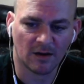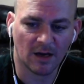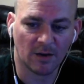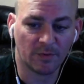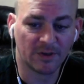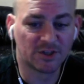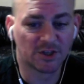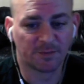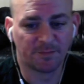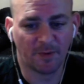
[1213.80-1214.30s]

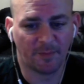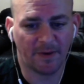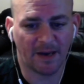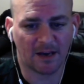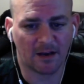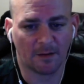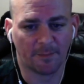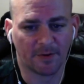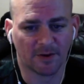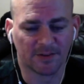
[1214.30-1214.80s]
We just put
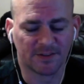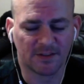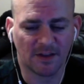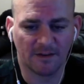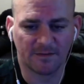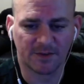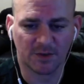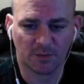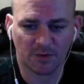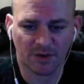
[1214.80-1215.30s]
back up our
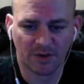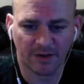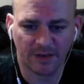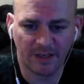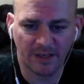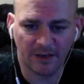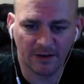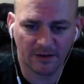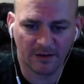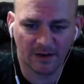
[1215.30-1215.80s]
stuff, so we're good
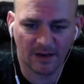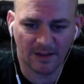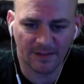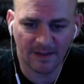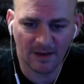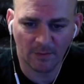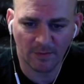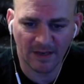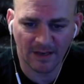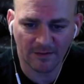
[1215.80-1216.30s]
here. And
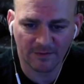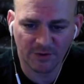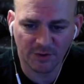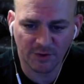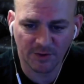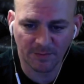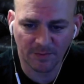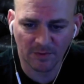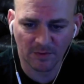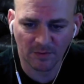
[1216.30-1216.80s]
now we have
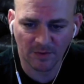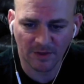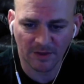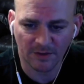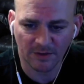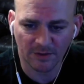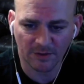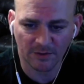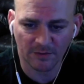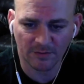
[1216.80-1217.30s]
triple. We're going
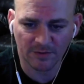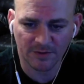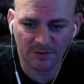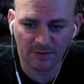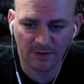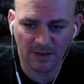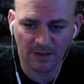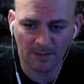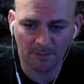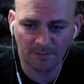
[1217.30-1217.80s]
to do
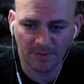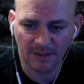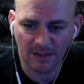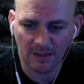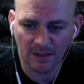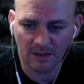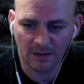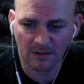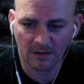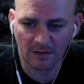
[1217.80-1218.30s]
Restore
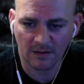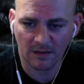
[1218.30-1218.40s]
MP.